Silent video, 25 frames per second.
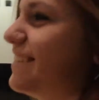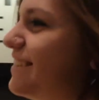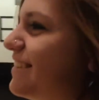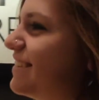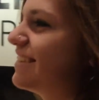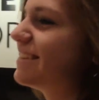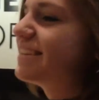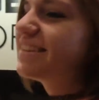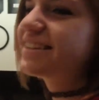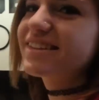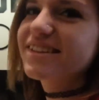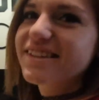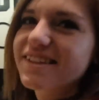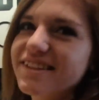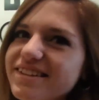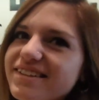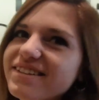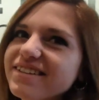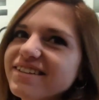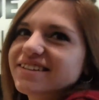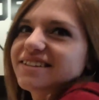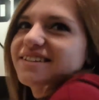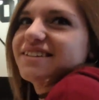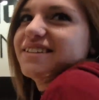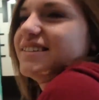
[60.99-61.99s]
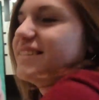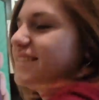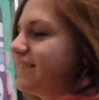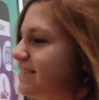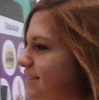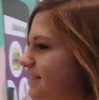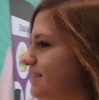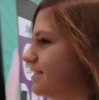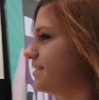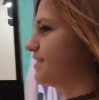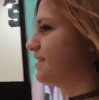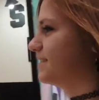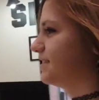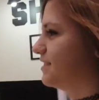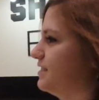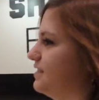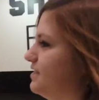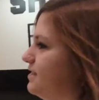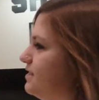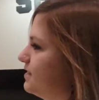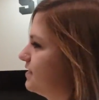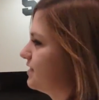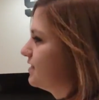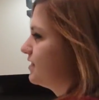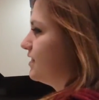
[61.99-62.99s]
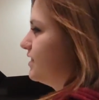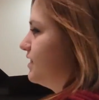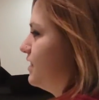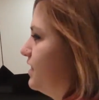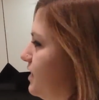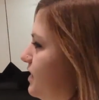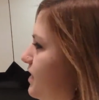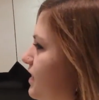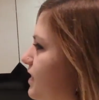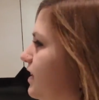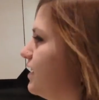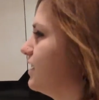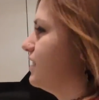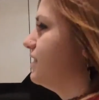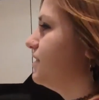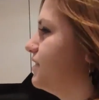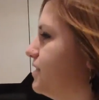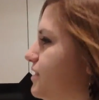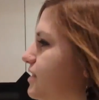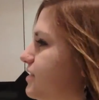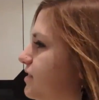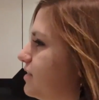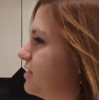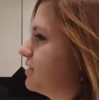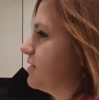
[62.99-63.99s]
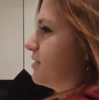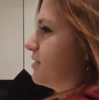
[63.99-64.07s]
it going? Good. What are we gonna get here? What are you getting?